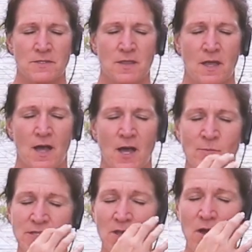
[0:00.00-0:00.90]
to the
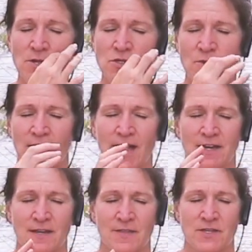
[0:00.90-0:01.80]
hum as long as you
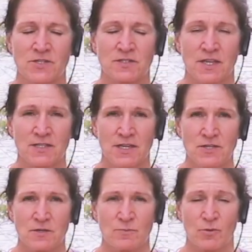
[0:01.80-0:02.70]
can, and then just
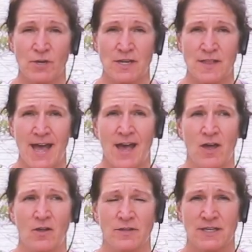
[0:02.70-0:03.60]
continue to breathe
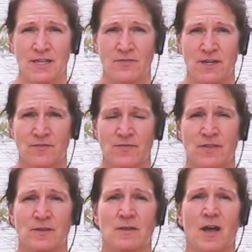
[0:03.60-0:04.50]
out, even if
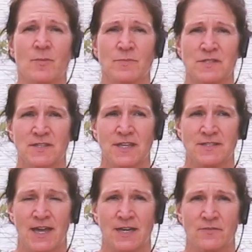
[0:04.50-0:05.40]
the hum just
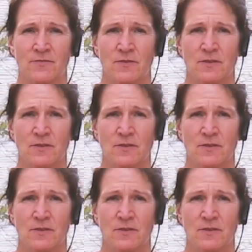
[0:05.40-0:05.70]
gets kind of,